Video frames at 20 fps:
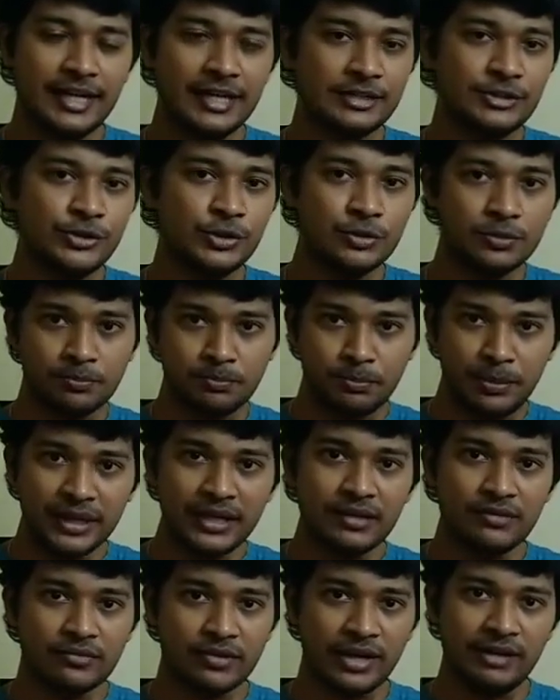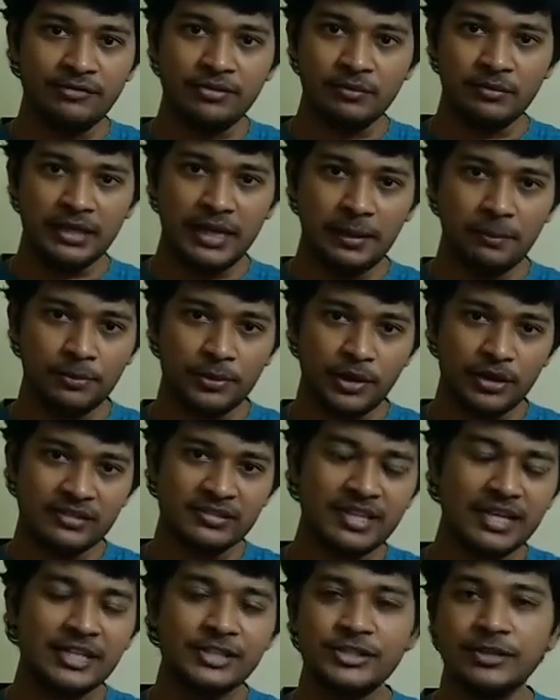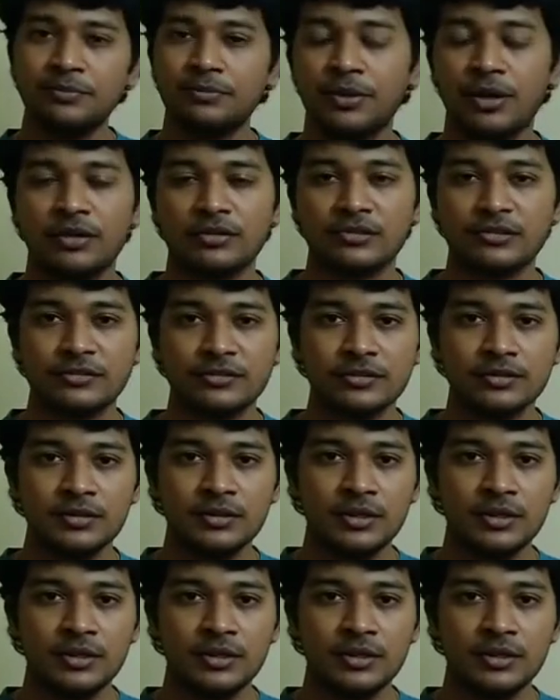it should begin right from the employee selection process.